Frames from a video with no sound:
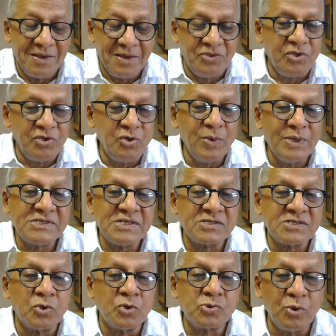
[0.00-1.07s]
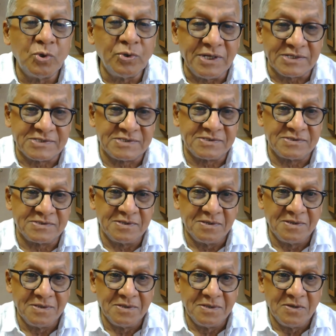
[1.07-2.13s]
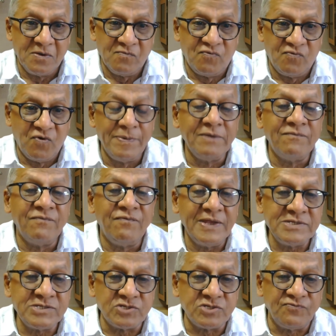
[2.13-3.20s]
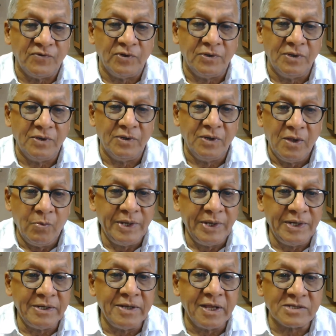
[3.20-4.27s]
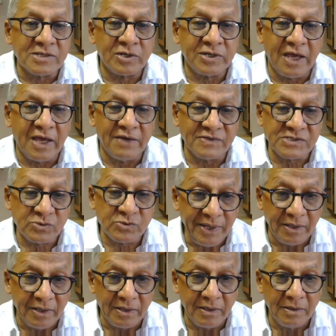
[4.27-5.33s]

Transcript: The US is notorious for being vengeful when it does not have its way.